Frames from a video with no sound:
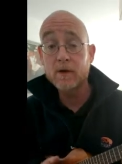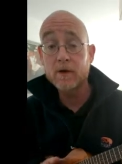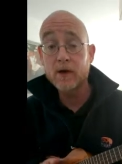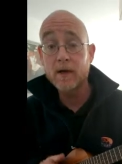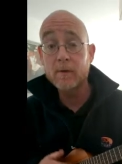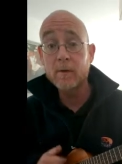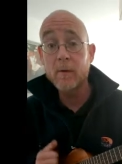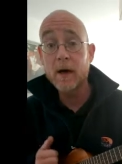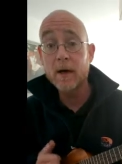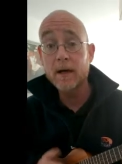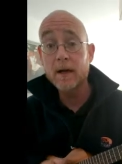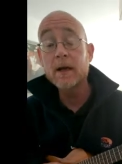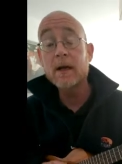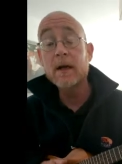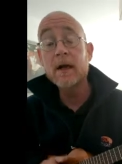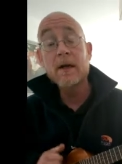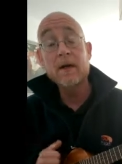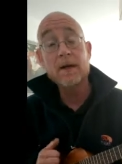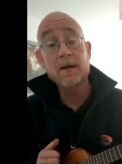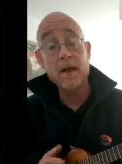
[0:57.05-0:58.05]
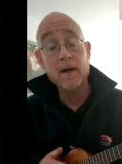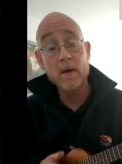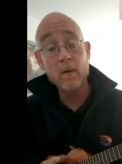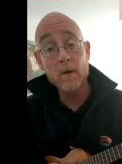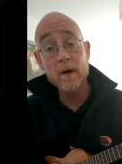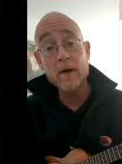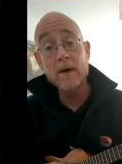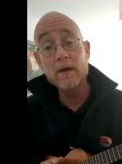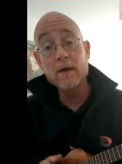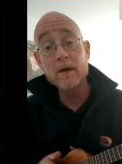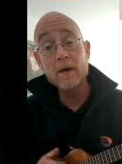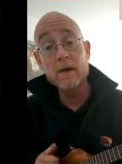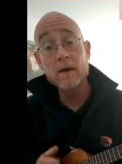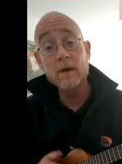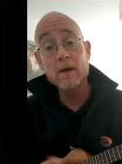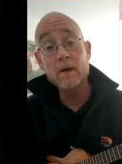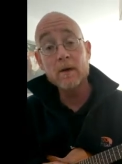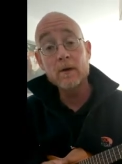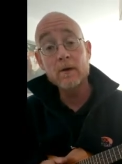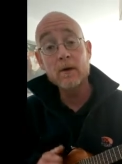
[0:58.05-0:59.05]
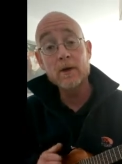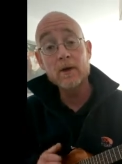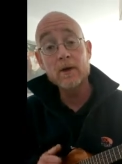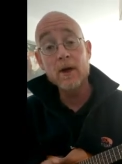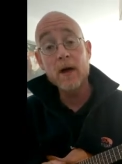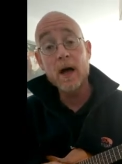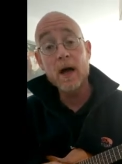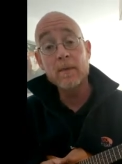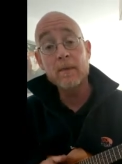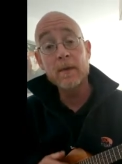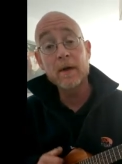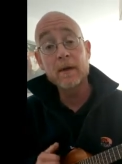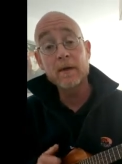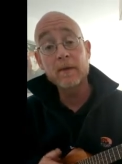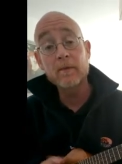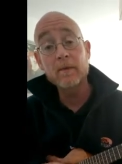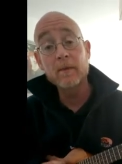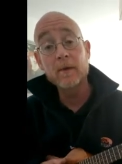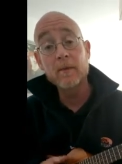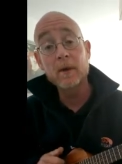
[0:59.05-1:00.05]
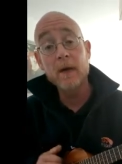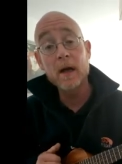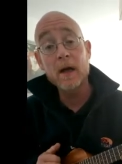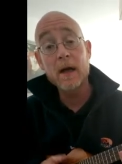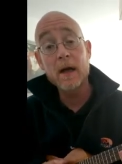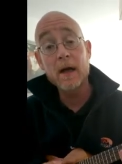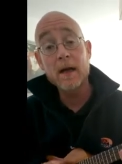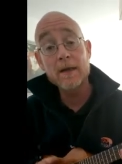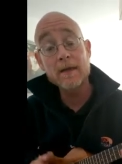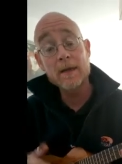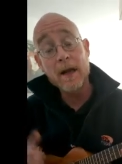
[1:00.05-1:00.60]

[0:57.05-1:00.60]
G minor, it's like window shopping for blinds.